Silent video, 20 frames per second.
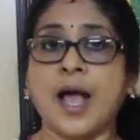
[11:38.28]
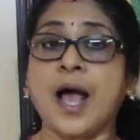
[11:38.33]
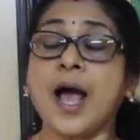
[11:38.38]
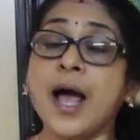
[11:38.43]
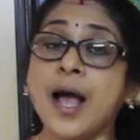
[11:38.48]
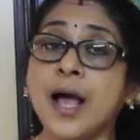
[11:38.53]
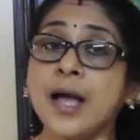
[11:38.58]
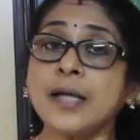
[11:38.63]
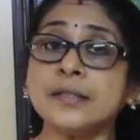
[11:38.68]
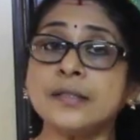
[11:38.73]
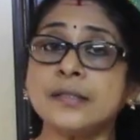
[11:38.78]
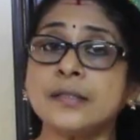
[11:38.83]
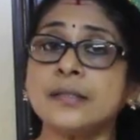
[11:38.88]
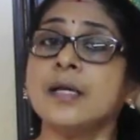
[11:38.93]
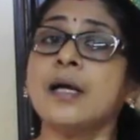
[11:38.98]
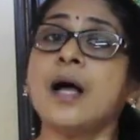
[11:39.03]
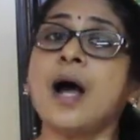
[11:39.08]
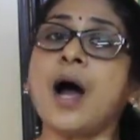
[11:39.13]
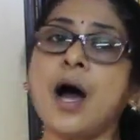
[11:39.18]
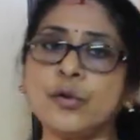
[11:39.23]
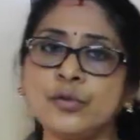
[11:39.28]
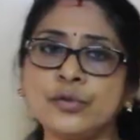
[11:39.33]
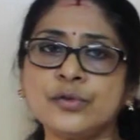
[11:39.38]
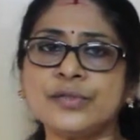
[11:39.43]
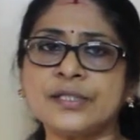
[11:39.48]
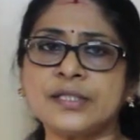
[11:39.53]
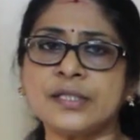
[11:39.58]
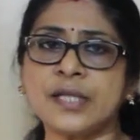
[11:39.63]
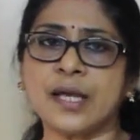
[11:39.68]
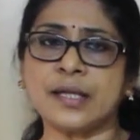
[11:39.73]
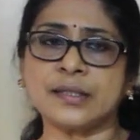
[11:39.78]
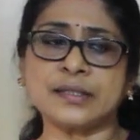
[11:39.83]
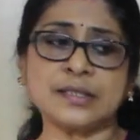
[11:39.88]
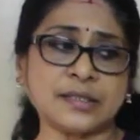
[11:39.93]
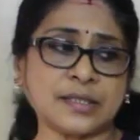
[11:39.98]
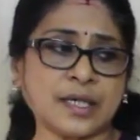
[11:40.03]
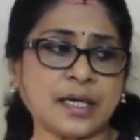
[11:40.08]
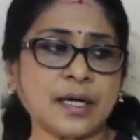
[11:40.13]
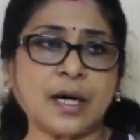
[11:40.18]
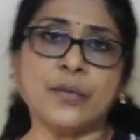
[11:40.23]
And how to
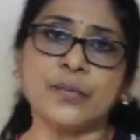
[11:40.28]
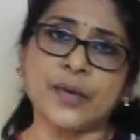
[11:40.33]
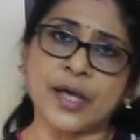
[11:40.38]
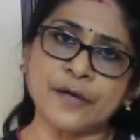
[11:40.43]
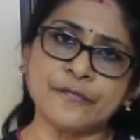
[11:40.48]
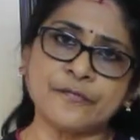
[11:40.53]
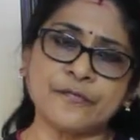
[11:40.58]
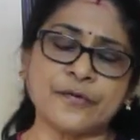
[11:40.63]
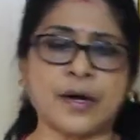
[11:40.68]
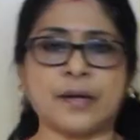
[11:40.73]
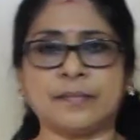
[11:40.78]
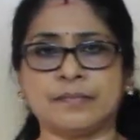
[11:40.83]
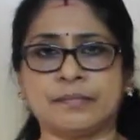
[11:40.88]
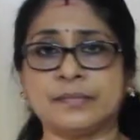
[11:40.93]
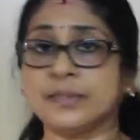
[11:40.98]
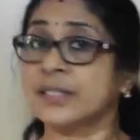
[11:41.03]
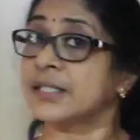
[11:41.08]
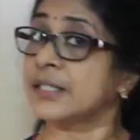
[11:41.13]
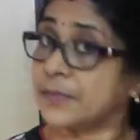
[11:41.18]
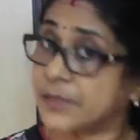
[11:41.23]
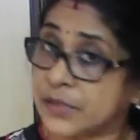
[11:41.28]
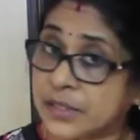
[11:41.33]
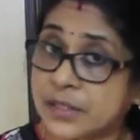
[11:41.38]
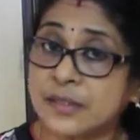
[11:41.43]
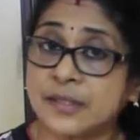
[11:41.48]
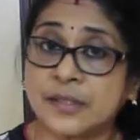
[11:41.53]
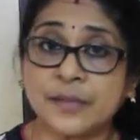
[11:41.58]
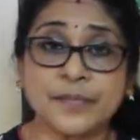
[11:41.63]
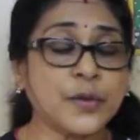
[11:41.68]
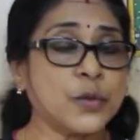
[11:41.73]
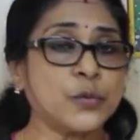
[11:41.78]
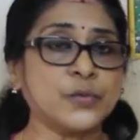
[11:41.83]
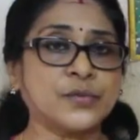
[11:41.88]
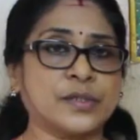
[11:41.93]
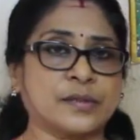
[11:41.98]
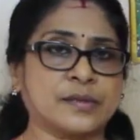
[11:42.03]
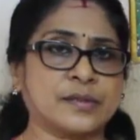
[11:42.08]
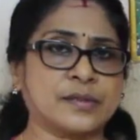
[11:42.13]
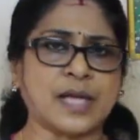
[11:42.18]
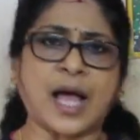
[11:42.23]
stay away from substance
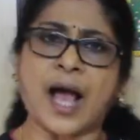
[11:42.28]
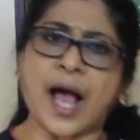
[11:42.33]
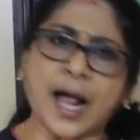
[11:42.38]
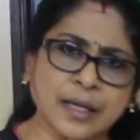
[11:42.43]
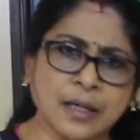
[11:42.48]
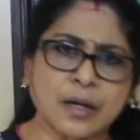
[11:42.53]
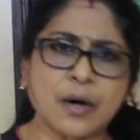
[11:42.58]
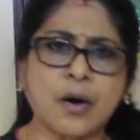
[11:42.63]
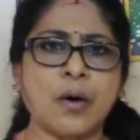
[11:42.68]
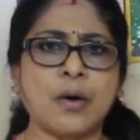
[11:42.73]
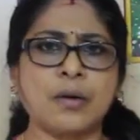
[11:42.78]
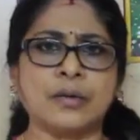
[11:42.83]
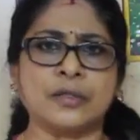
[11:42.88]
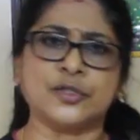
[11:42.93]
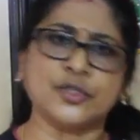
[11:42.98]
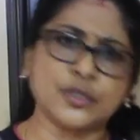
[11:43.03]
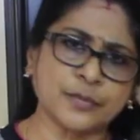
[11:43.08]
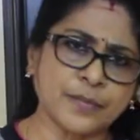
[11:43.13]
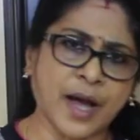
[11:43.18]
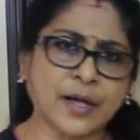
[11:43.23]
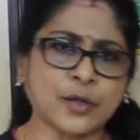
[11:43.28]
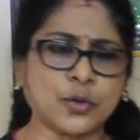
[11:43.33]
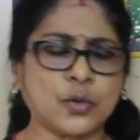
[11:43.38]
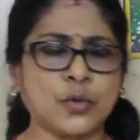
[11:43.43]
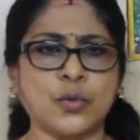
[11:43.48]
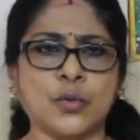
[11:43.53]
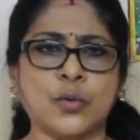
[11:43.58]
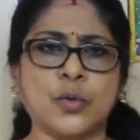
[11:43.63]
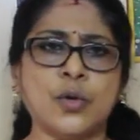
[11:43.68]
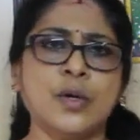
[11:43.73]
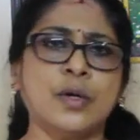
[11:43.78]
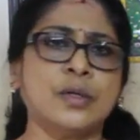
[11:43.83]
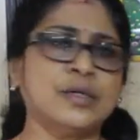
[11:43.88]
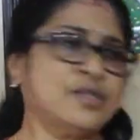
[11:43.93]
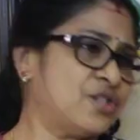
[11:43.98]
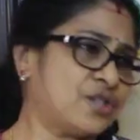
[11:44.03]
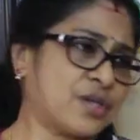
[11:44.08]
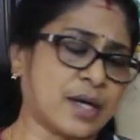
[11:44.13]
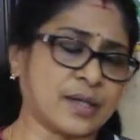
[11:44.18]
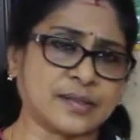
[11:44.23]
abuses, alcohol, tobacco,
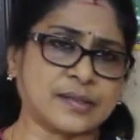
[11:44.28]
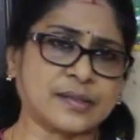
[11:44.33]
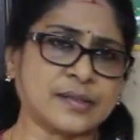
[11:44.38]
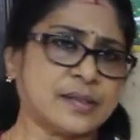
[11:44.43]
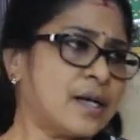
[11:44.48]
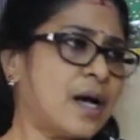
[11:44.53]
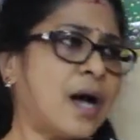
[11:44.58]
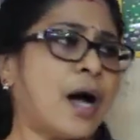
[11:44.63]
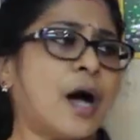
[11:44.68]
drugs.